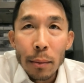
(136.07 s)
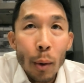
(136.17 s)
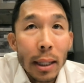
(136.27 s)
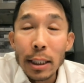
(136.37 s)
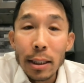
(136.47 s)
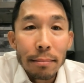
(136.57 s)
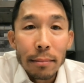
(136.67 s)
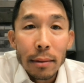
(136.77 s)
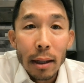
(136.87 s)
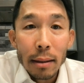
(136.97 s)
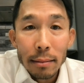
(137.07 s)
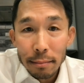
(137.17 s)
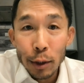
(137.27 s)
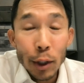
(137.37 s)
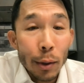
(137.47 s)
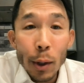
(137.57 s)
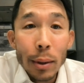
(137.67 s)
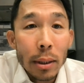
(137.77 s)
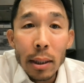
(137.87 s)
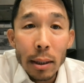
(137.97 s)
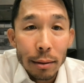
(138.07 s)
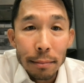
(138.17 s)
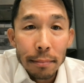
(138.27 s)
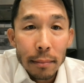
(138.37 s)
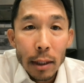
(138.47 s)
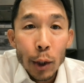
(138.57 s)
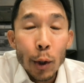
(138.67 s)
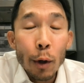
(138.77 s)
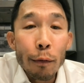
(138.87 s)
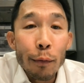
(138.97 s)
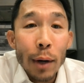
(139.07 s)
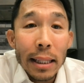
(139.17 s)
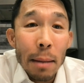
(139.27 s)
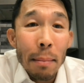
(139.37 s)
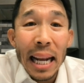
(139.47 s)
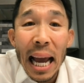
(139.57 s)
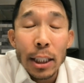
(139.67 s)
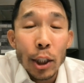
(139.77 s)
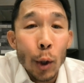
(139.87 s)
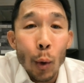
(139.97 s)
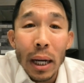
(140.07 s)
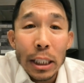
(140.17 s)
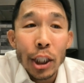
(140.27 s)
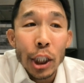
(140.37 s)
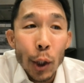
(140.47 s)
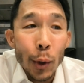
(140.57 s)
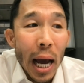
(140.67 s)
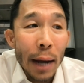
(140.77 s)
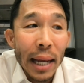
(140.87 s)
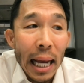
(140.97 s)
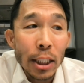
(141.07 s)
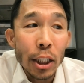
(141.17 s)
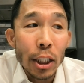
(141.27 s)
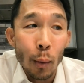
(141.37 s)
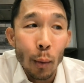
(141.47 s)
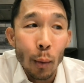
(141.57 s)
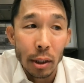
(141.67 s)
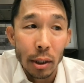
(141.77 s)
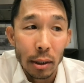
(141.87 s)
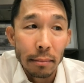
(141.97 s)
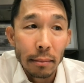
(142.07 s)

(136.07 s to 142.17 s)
one is you don't know what to do. You're afraid they might ask you a question you don't know how to answer the question.